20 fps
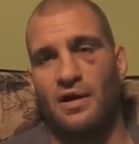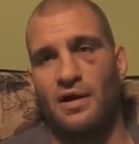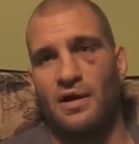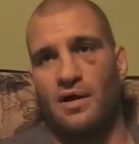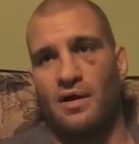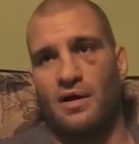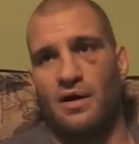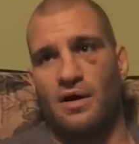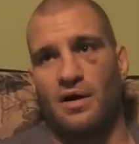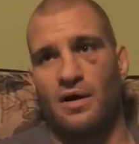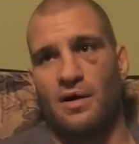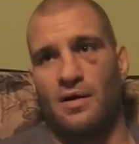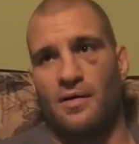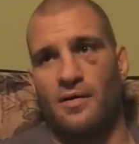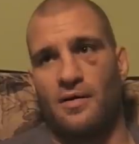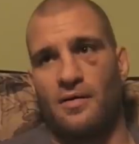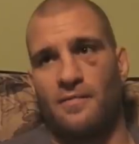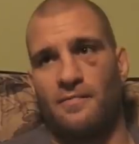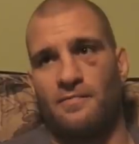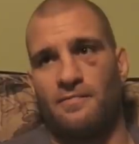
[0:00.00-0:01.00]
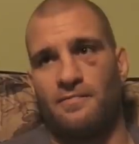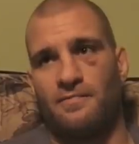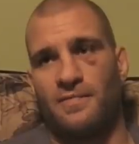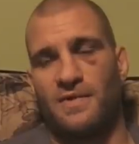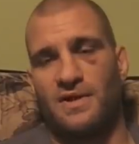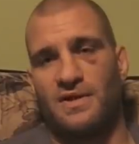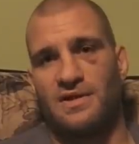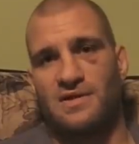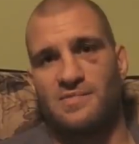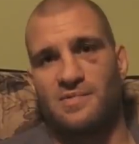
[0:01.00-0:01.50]

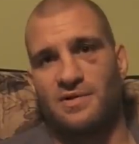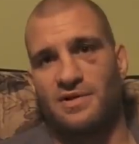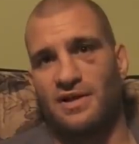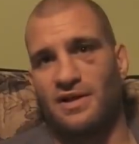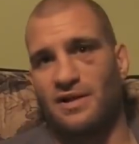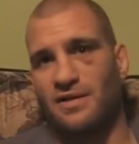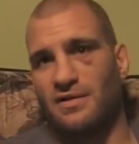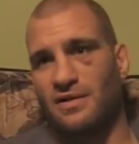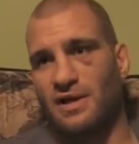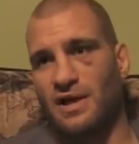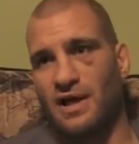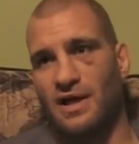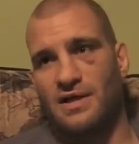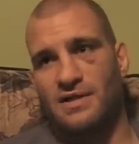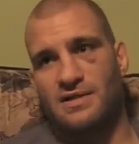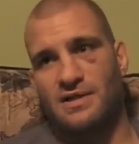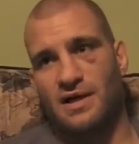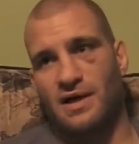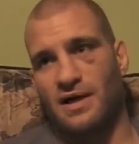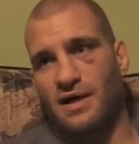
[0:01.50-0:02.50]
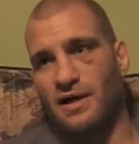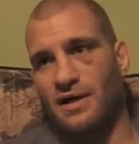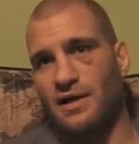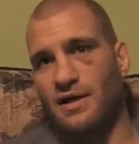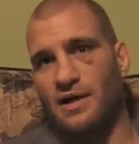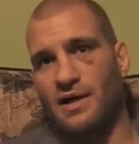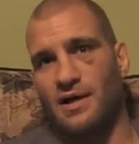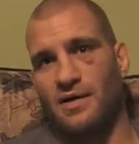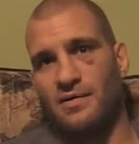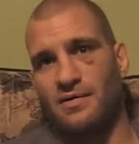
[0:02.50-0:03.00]
In this particular case,
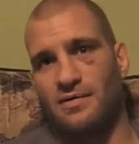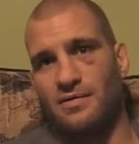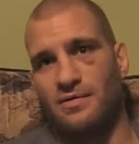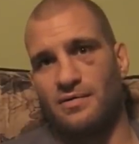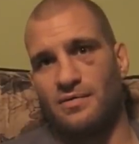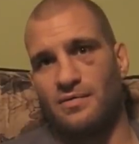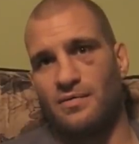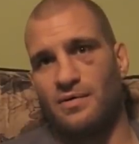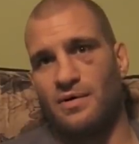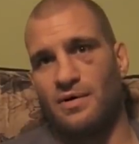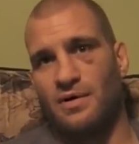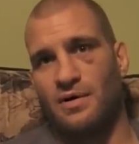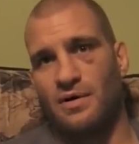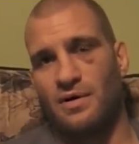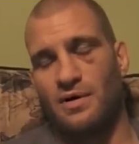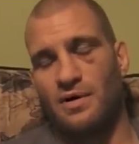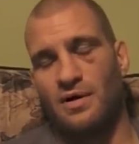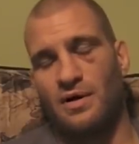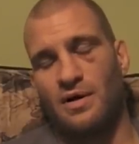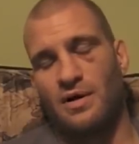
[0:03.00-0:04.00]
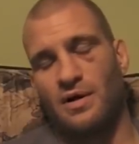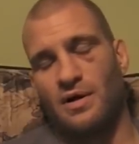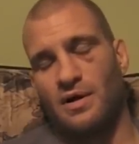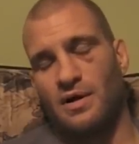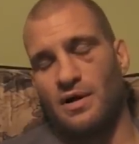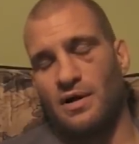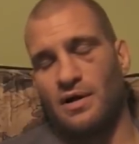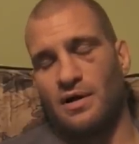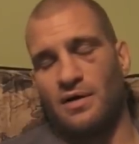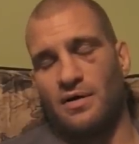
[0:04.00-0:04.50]
I knew
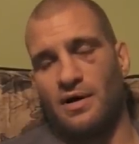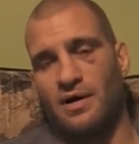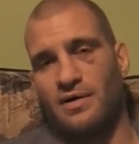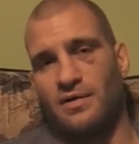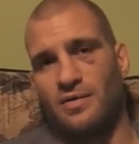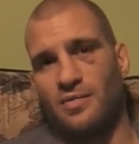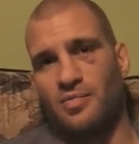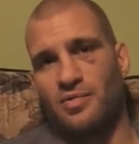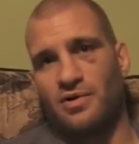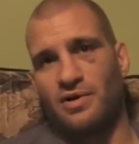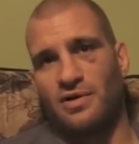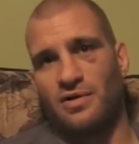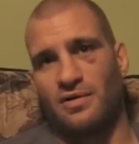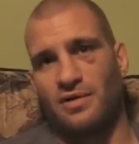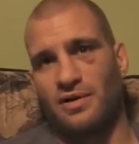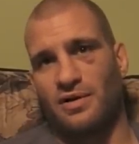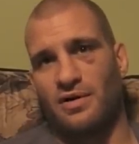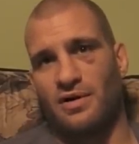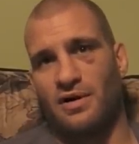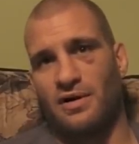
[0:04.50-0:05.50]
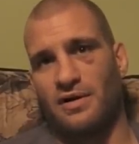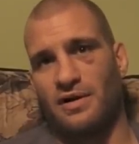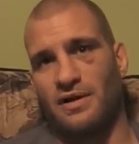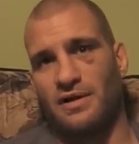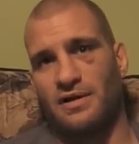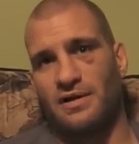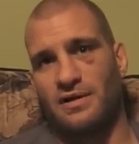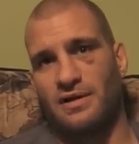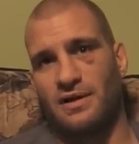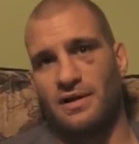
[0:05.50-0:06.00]
pretty early on
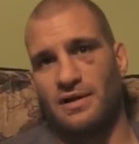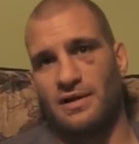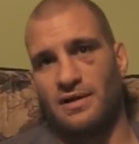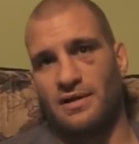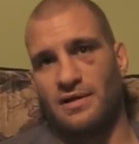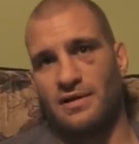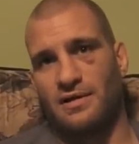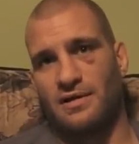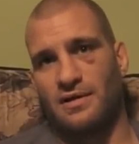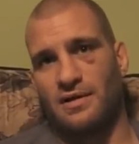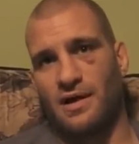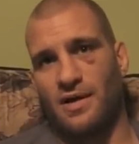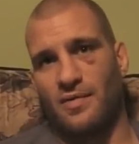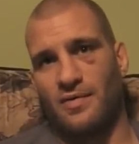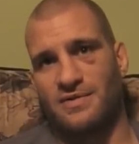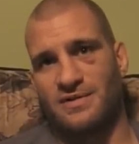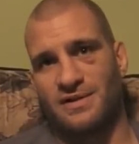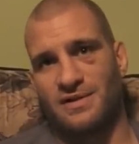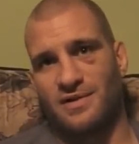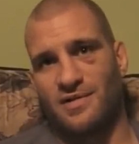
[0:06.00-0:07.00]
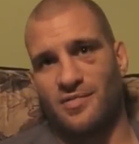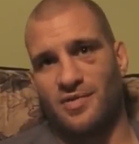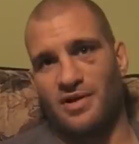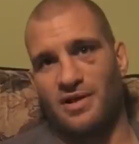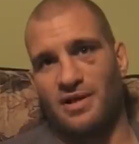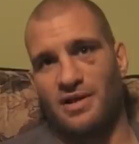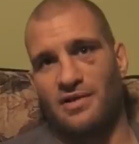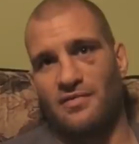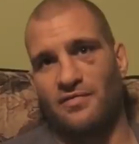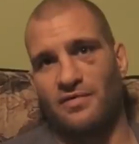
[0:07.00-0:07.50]
that I wasn't going to be
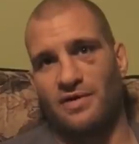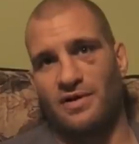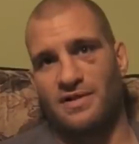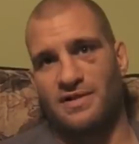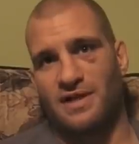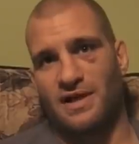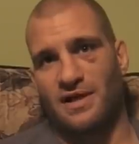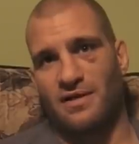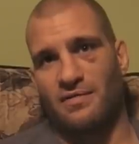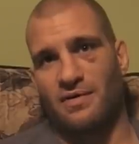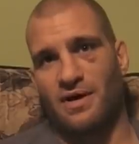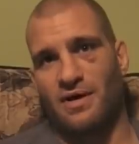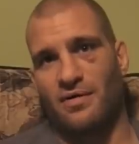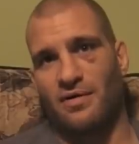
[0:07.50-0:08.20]
needed for a second round,